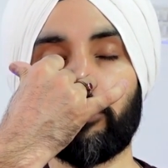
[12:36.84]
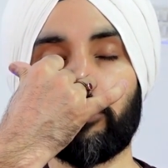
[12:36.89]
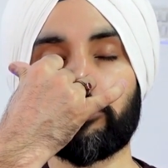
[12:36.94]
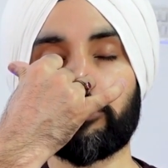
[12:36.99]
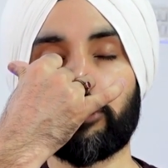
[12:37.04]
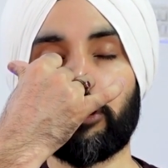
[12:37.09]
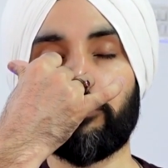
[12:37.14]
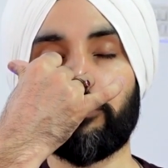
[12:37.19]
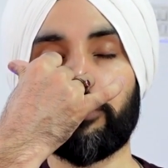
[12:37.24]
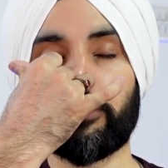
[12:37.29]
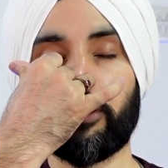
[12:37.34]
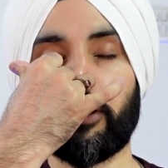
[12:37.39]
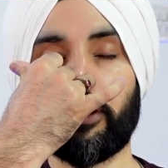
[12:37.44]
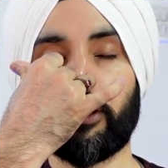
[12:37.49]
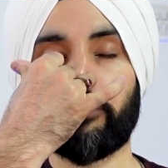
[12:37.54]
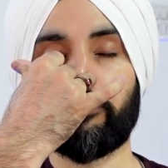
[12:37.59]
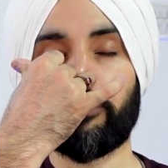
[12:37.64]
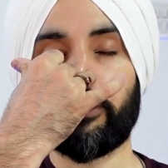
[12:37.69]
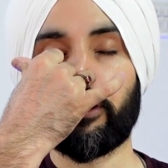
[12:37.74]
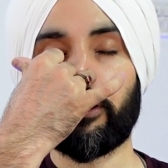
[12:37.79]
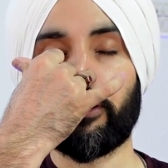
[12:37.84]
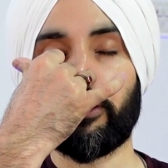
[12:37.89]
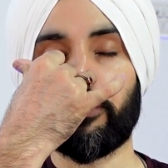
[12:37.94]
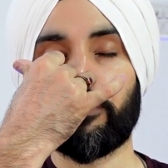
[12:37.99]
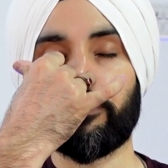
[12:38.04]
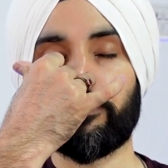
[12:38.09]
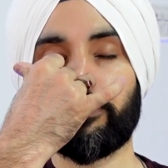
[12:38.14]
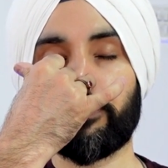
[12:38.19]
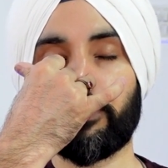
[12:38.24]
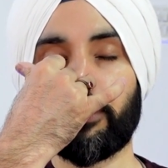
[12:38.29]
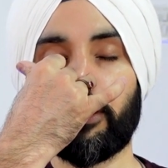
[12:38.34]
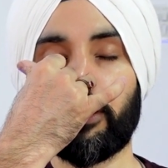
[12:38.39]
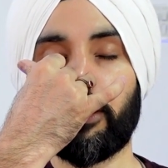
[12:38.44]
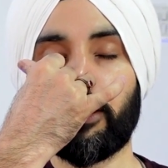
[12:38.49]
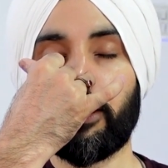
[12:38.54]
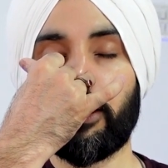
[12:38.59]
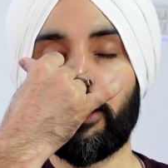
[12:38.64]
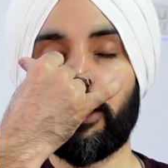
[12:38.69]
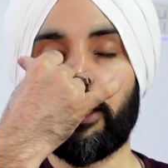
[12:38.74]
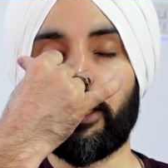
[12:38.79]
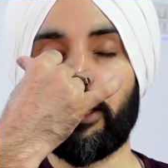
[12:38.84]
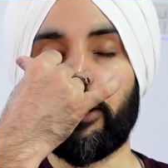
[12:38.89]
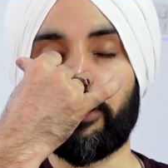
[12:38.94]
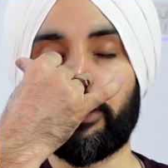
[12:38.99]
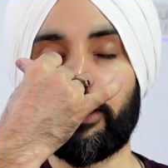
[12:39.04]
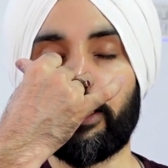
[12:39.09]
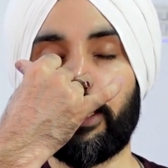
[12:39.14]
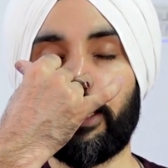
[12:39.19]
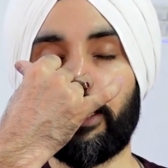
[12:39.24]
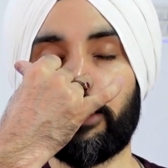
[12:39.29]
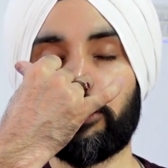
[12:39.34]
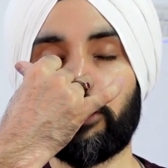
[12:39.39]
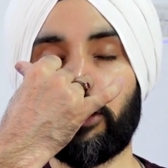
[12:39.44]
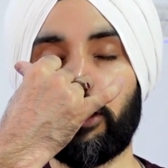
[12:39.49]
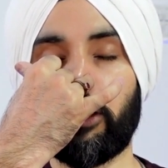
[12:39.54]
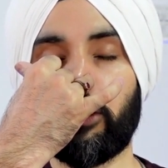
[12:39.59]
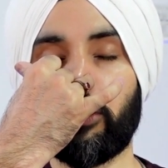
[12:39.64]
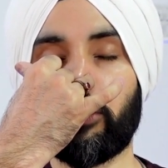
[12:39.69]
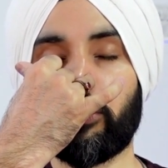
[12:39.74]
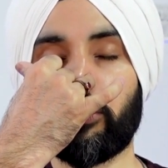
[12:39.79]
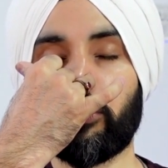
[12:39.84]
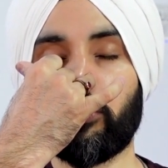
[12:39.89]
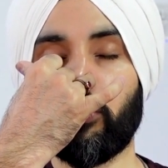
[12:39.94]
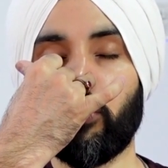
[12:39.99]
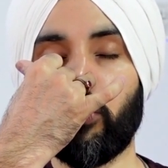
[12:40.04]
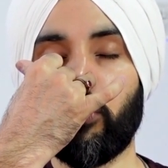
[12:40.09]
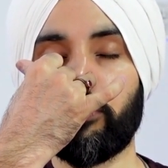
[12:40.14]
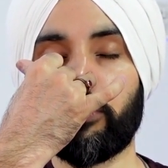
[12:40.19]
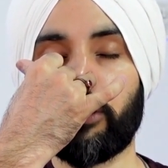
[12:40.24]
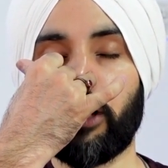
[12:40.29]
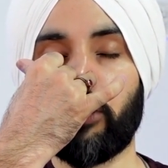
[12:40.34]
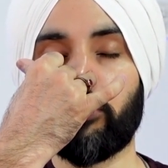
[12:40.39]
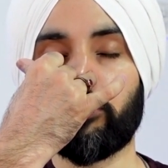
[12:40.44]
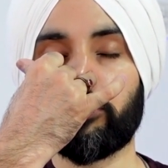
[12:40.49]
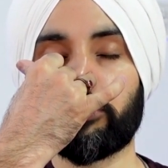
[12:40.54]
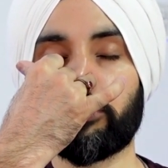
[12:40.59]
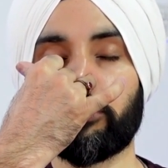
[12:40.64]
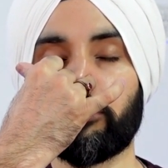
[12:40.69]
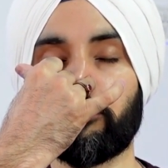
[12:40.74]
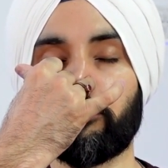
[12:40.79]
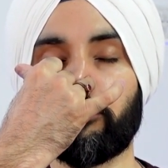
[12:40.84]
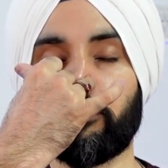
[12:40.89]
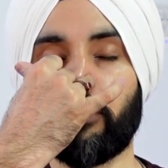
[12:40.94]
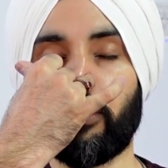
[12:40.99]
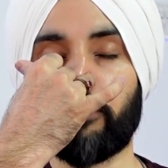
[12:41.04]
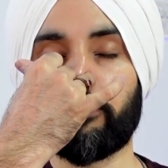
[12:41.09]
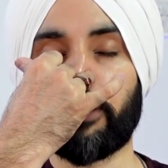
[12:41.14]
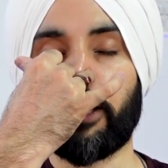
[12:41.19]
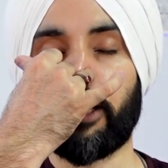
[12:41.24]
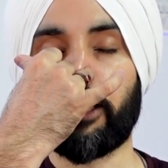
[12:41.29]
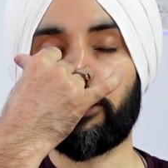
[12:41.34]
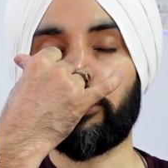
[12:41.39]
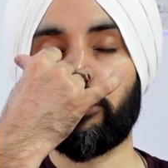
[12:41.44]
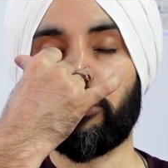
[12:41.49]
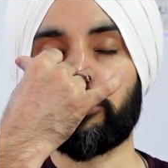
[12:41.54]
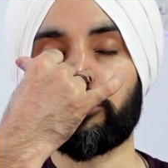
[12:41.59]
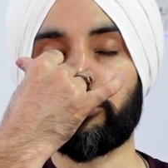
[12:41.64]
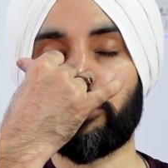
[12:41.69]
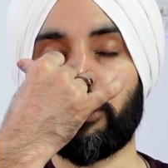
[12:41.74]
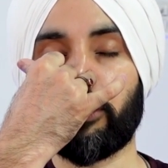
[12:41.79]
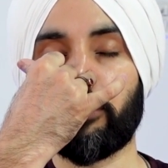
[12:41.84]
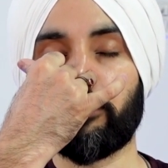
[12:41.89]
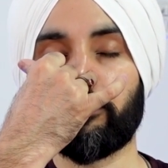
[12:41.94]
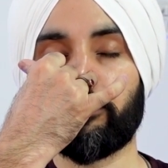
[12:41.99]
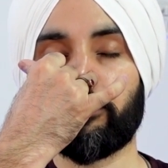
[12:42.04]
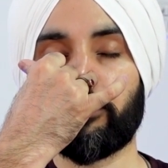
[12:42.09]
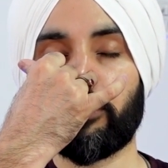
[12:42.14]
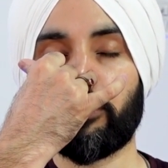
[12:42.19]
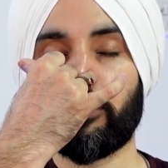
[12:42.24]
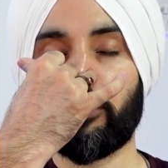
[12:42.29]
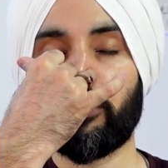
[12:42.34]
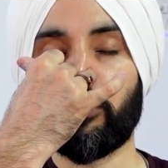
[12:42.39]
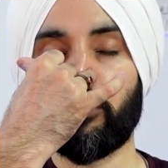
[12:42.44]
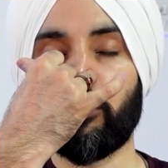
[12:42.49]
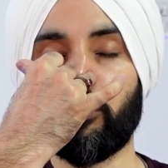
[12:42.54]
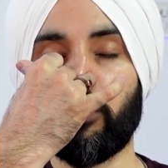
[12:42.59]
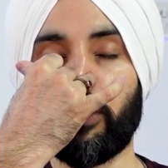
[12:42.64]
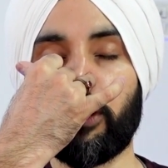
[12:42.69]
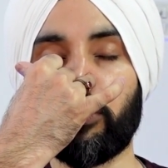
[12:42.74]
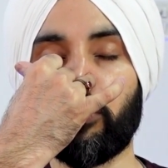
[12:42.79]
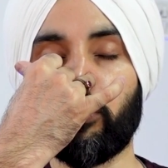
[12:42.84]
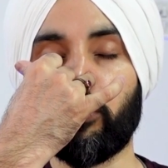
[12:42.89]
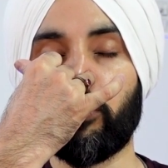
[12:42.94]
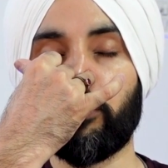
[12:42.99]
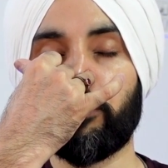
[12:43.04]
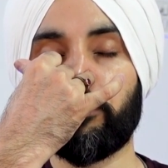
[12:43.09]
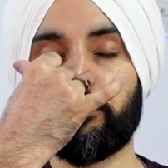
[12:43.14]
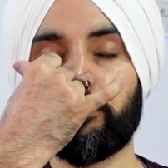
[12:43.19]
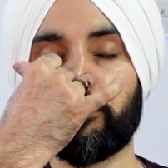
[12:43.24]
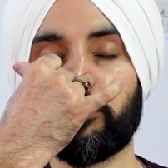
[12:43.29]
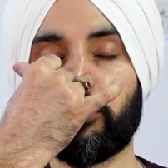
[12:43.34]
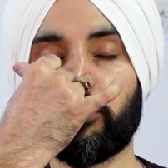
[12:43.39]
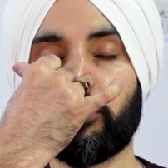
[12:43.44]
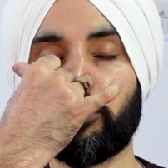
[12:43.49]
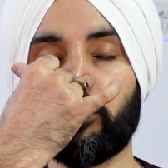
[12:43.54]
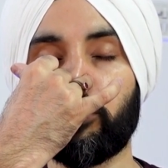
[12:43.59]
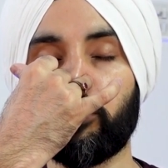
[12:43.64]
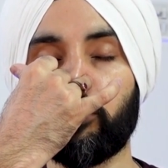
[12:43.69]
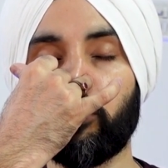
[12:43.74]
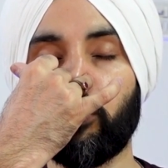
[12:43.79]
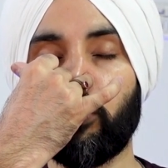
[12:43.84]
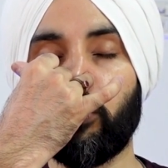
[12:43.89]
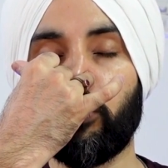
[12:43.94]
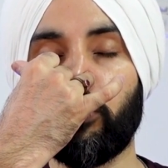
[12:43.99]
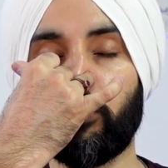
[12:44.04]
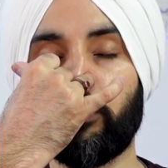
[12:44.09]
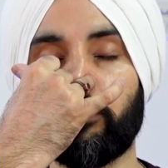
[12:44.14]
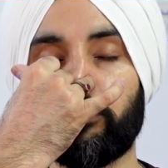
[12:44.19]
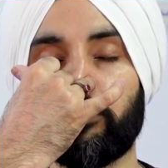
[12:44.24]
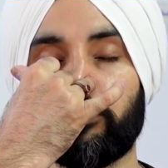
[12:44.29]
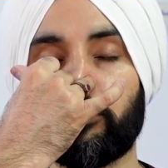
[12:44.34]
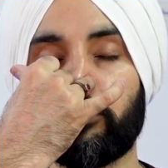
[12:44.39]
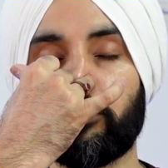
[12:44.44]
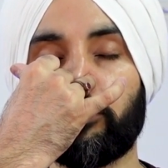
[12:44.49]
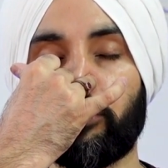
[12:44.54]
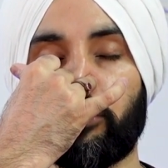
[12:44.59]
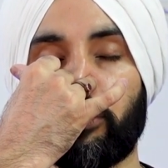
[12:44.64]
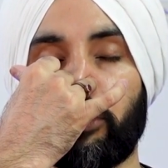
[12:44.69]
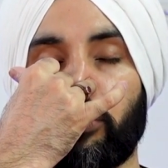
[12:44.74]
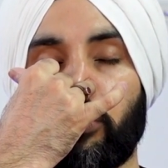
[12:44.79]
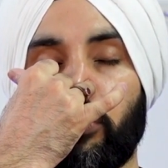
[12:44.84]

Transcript: nostril with the ring finger. Now inhale 3 ohm counts from the right nostril. 1 ohm, 2 ohm, 3